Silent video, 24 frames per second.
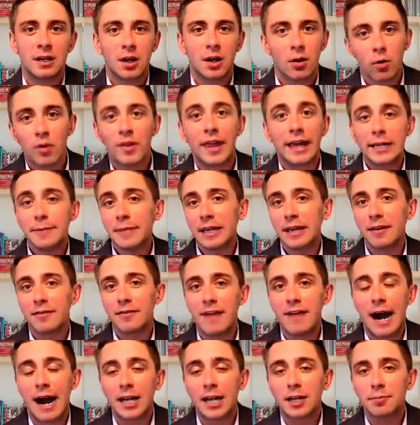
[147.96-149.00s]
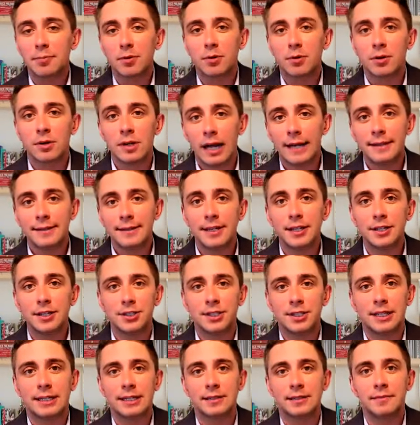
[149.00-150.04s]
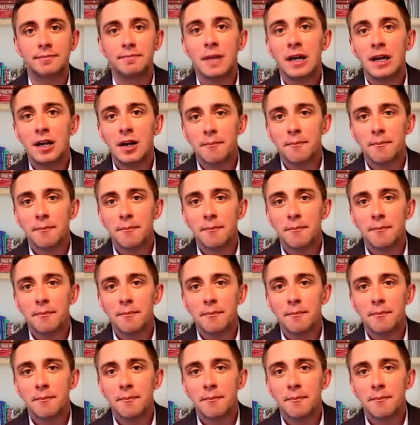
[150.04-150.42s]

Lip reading: Well, they can be a valuable addition